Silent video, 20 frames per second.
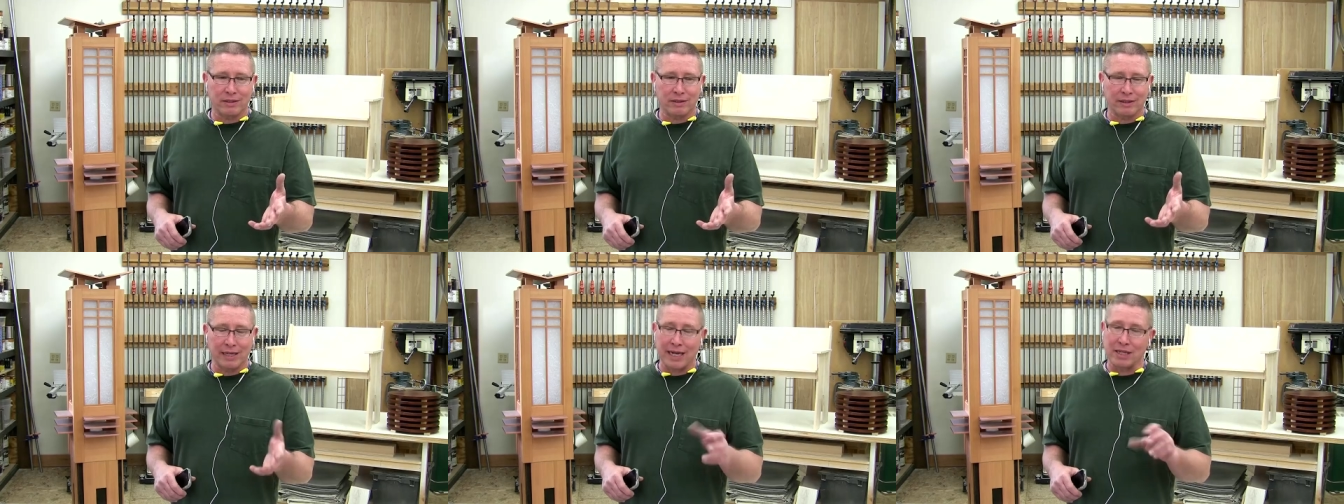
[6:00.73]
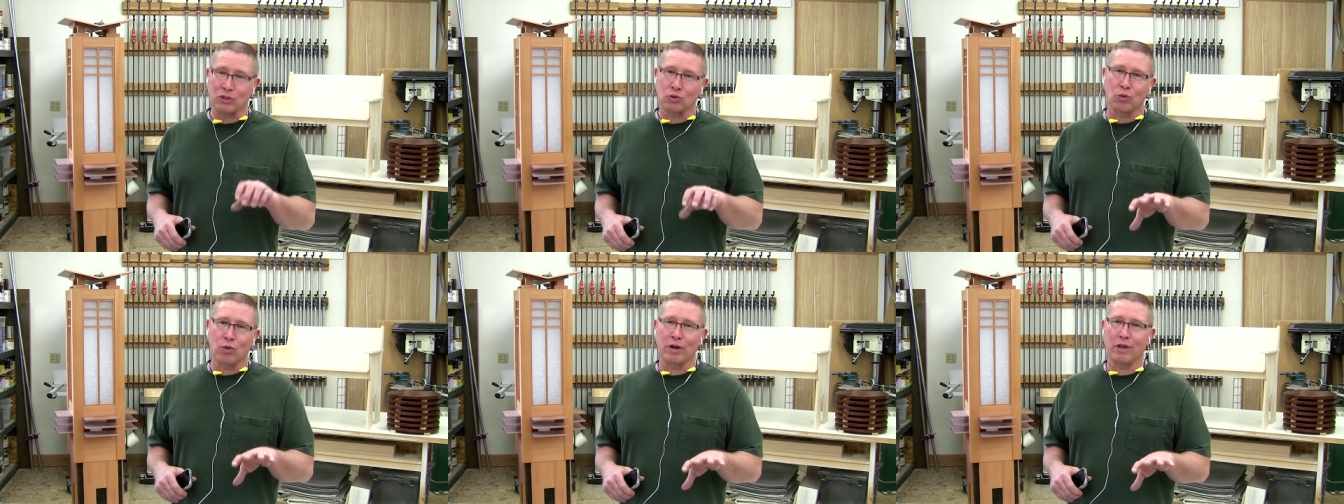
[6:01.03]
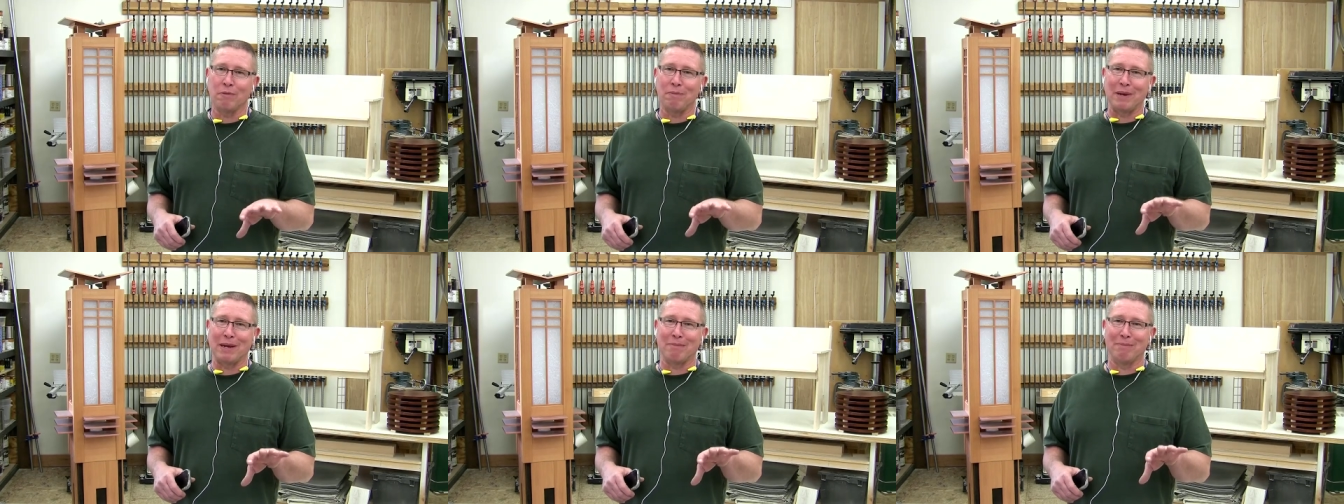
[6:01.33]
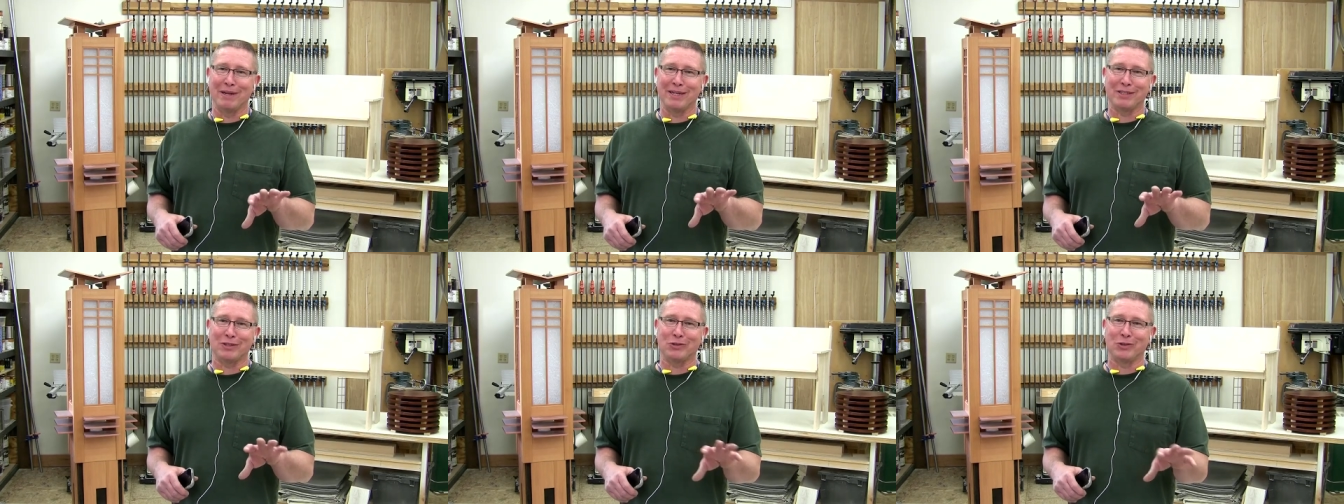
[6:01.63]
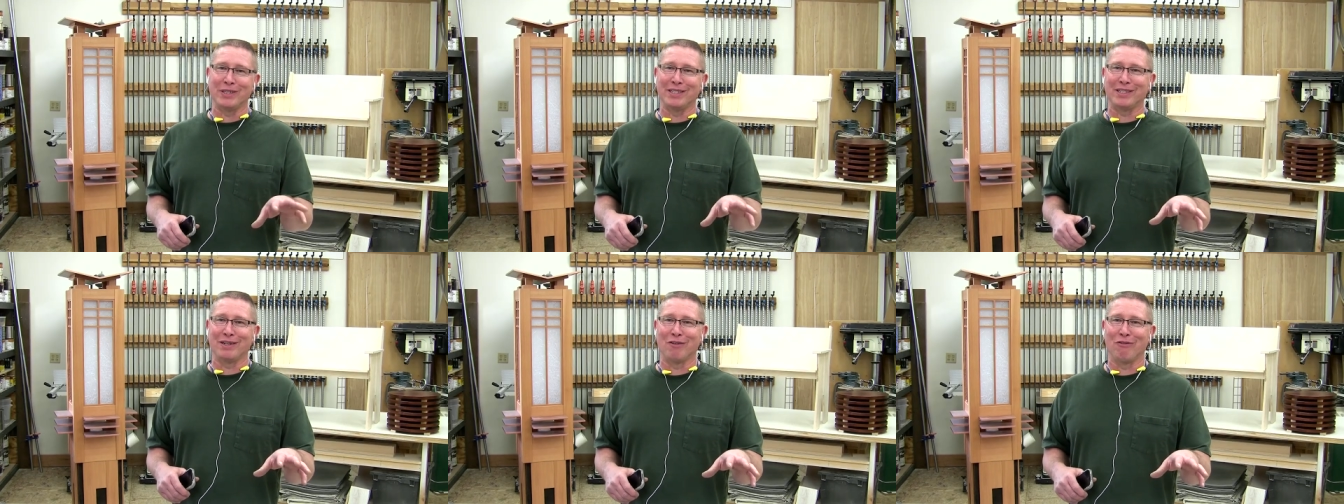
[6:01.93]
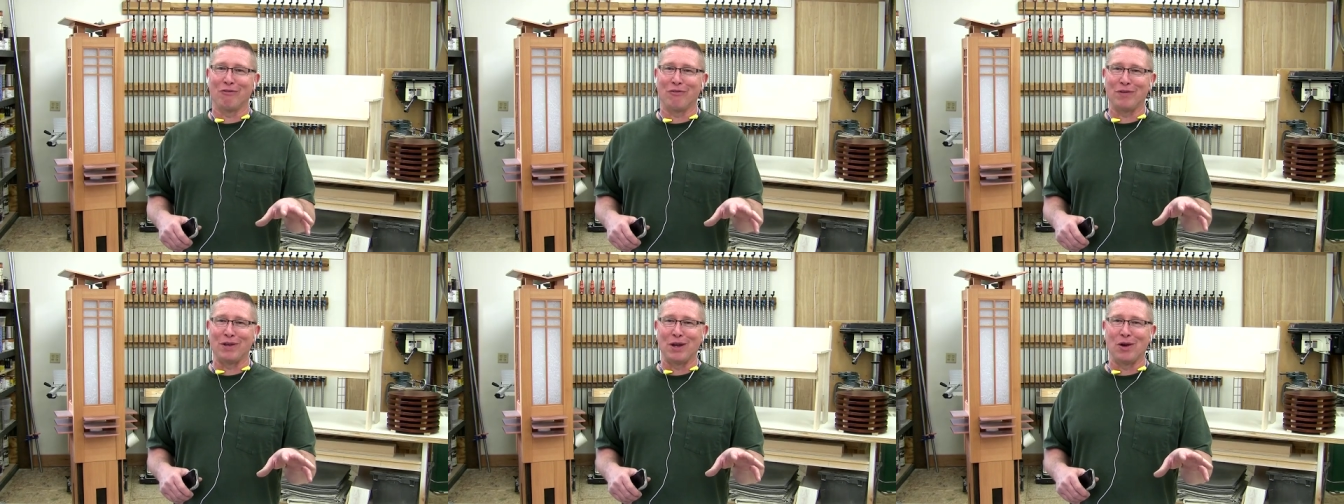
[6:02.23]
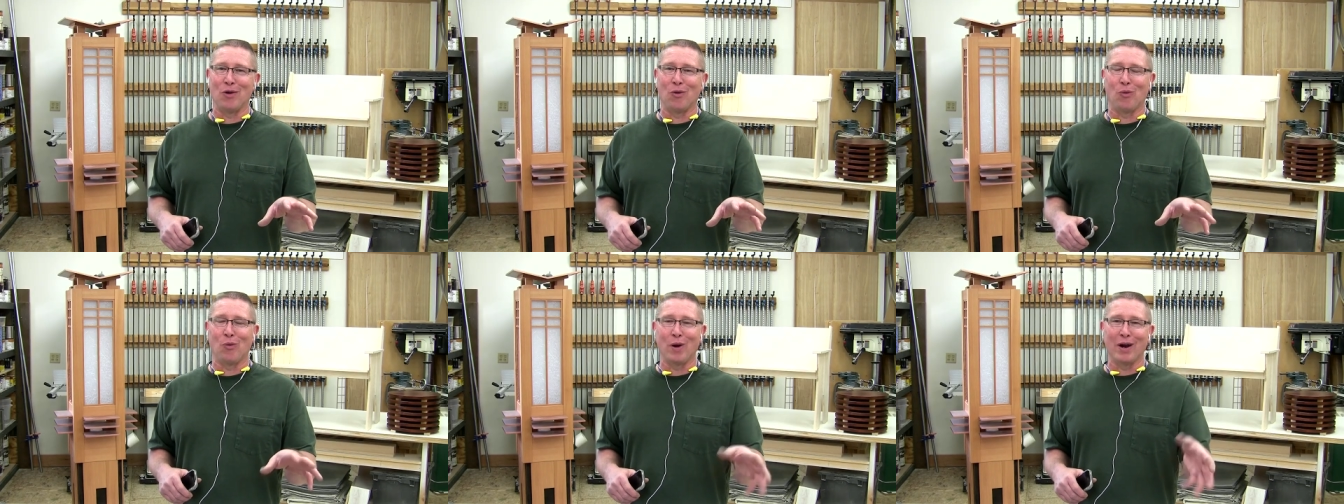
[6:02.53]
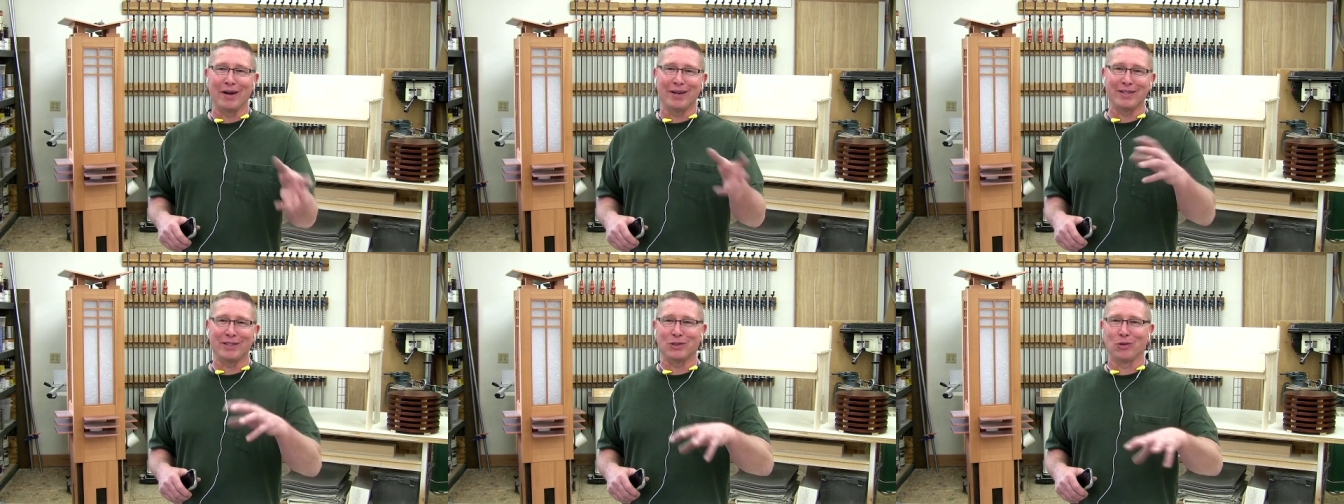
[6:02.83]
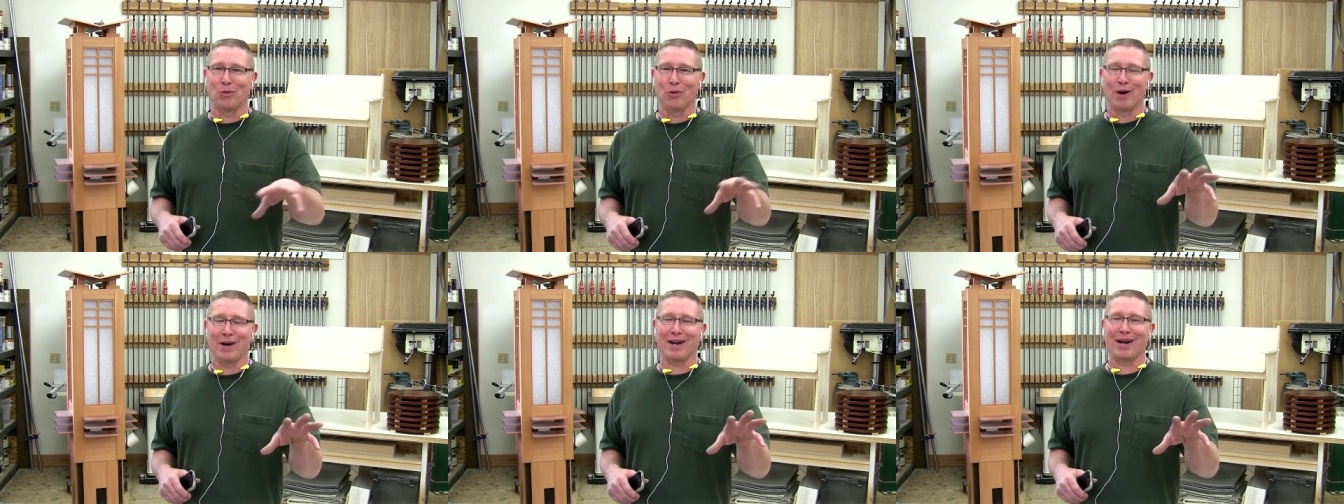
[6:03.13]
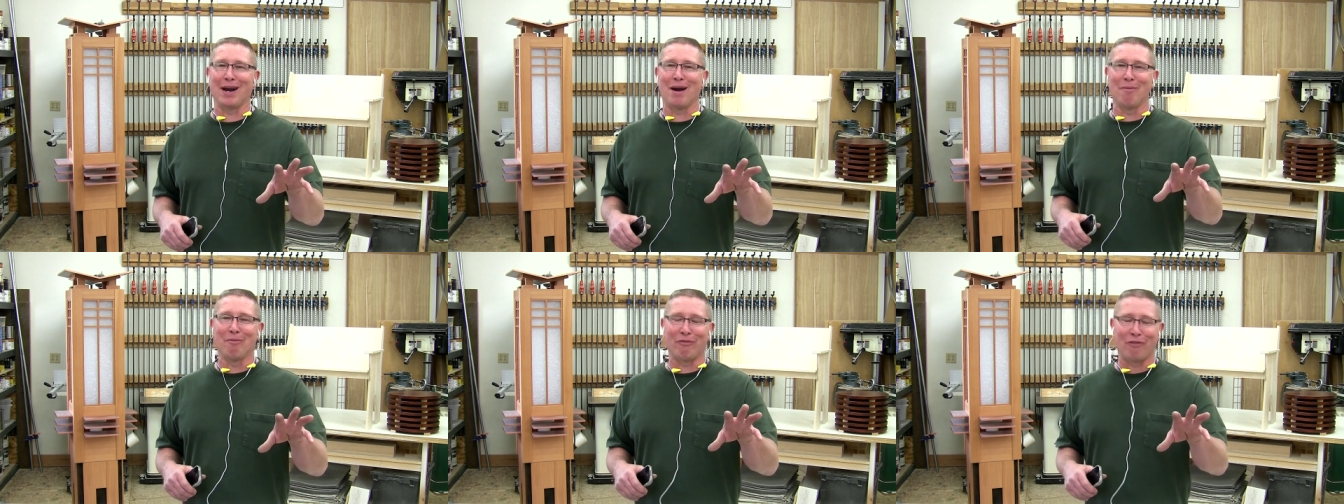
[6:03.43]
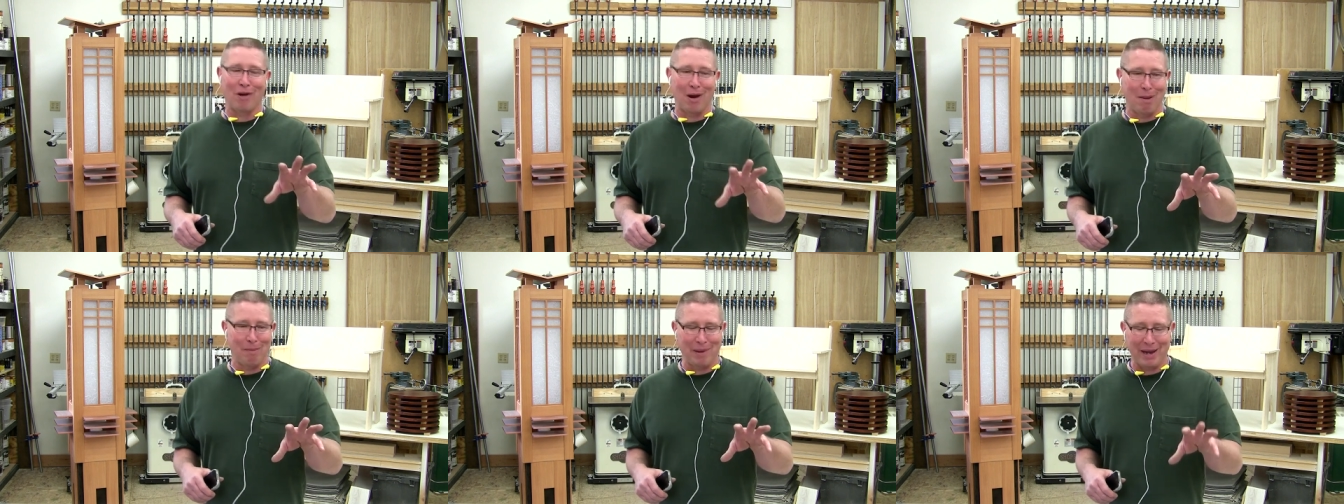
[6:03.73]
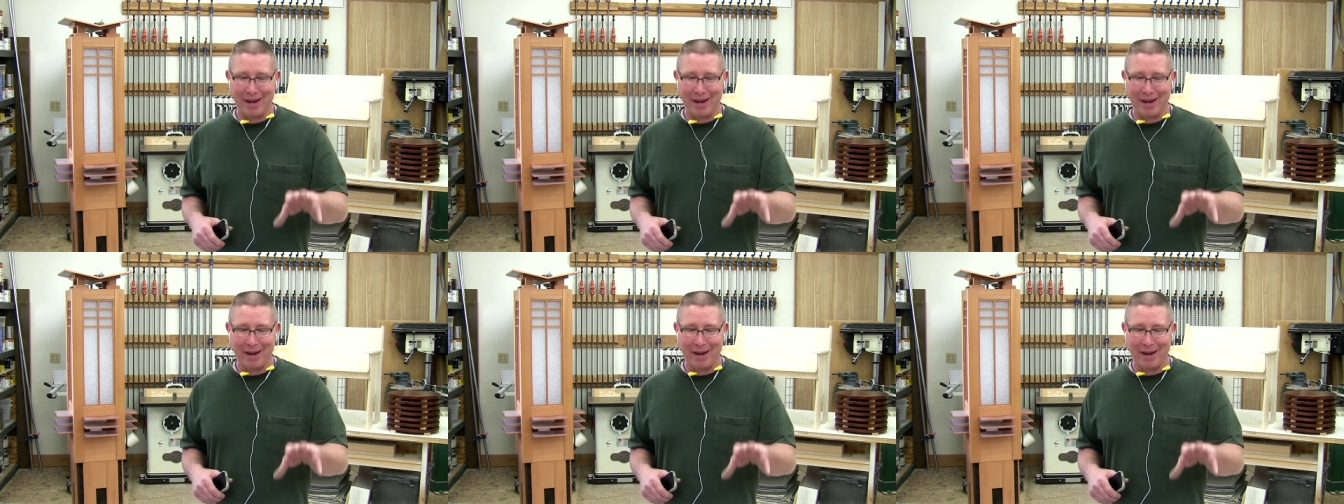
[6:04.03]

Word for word: That's one of the big mysteries of, you know, where does the work come from?